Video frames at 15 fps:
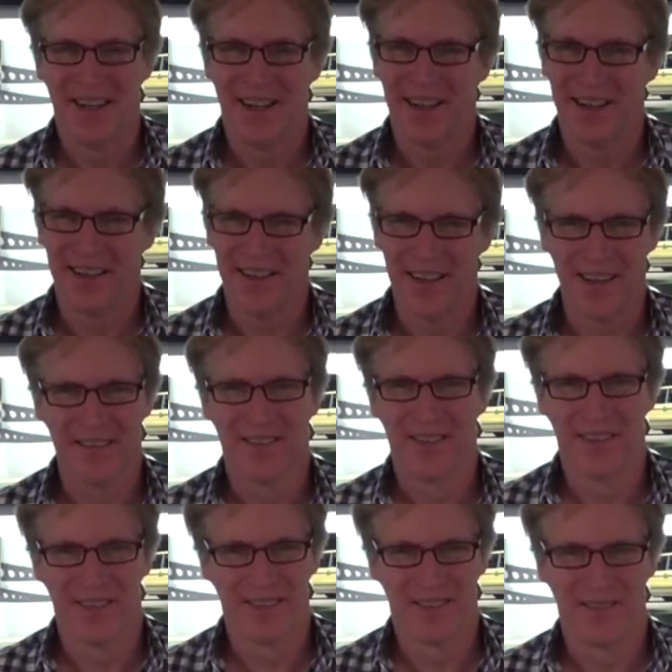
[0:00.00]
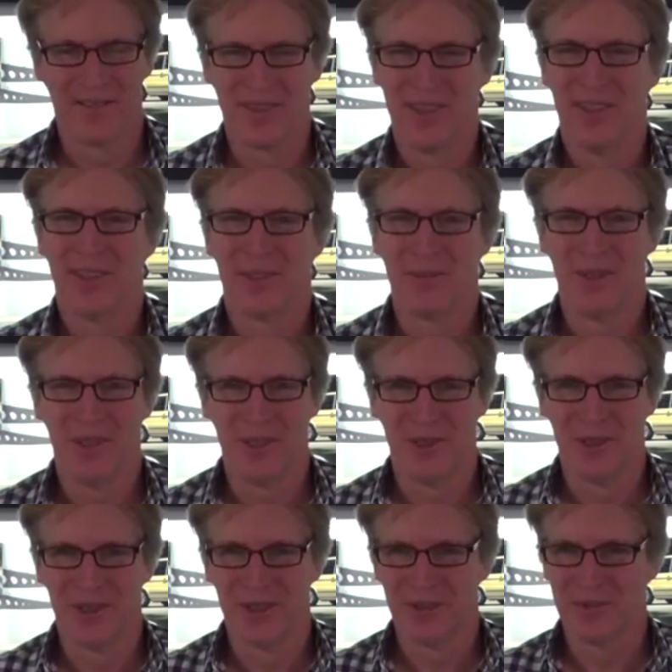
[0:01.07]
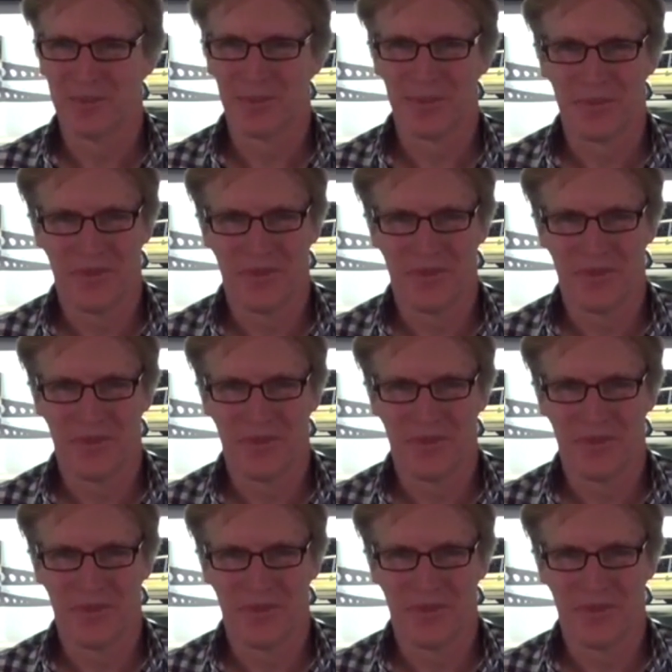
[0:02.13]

Uh, I have another video I'll be doing